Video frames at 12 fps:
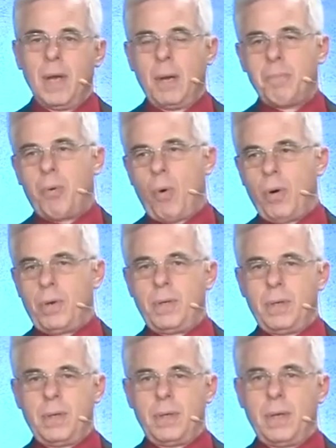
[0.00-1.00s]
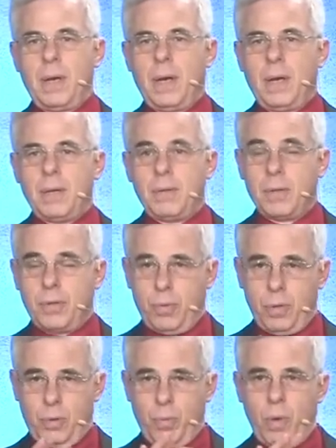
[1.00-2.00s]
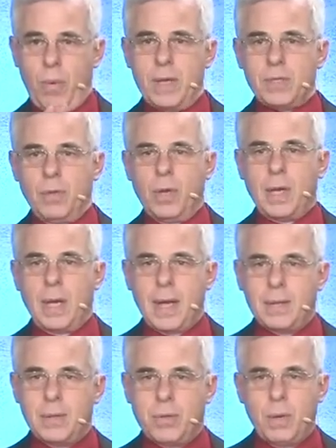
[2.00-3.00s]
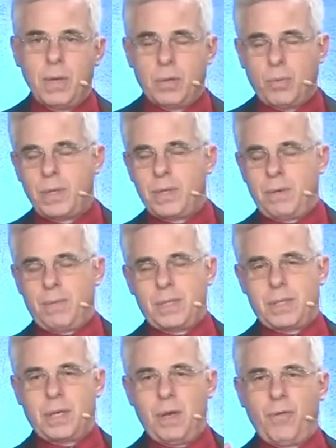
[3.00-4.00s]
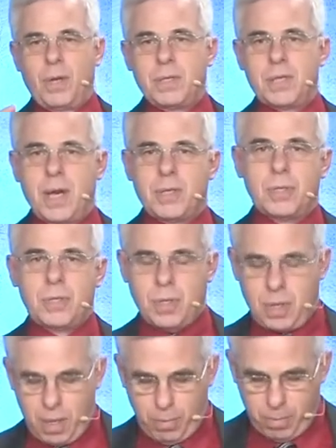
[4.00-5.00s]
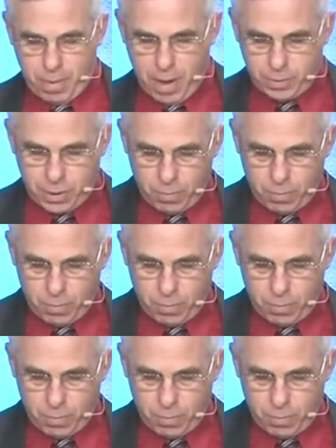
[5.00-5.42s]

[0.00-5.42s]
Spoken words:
important three ways of looking at three significant sections to the Hebrew Bible.